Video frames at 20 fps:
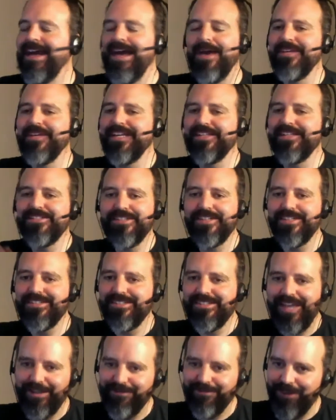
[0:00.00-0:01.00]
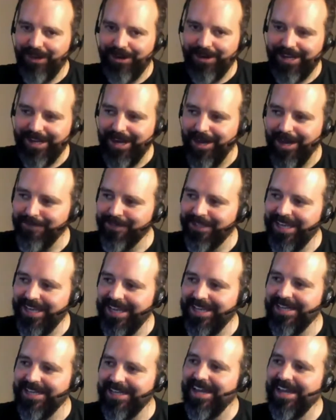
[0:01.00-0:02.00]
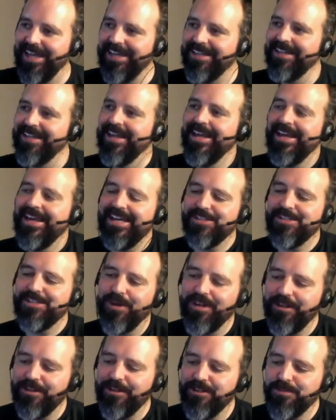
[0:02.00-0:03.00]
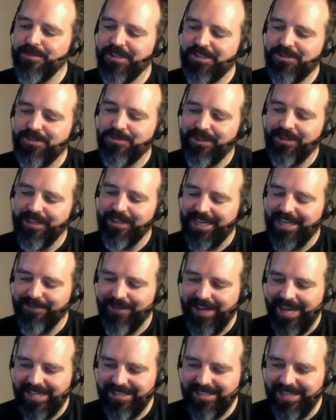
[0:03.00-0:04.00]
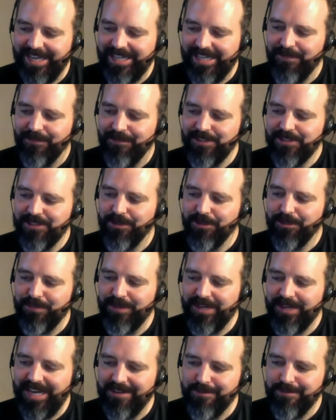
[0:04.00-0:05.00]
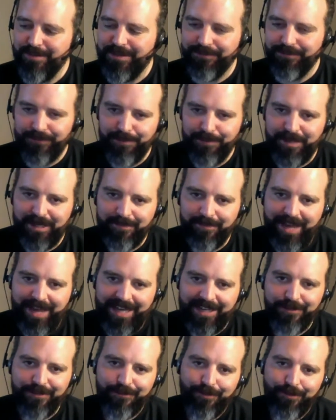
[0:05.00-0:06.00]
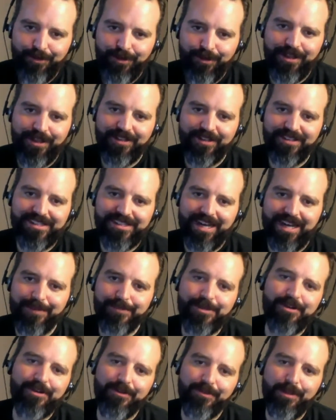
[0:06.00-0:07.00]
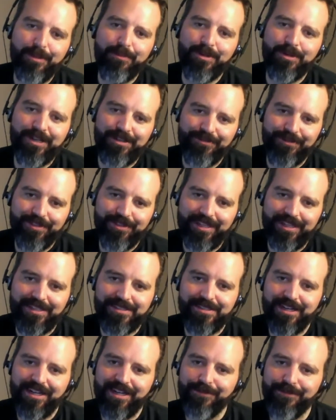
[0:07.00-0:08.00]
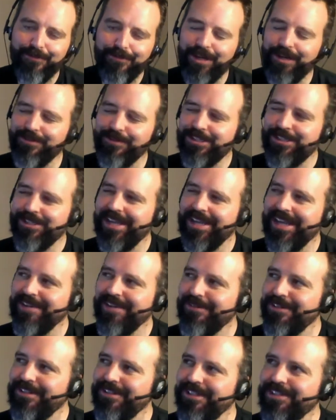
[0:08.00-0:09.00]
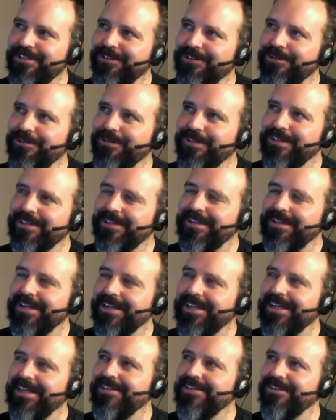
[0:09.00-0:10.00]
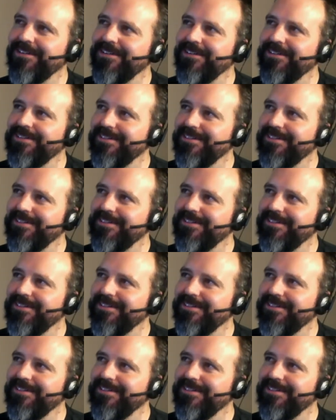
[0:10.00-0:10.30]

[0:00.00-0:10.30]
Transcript: I mean, it's like very complicated, and it's one of those books where, like, if I actually had the physical book, I would be flipping back and forth all the time to remember different things that I have read, which you can't really do with a Kindle,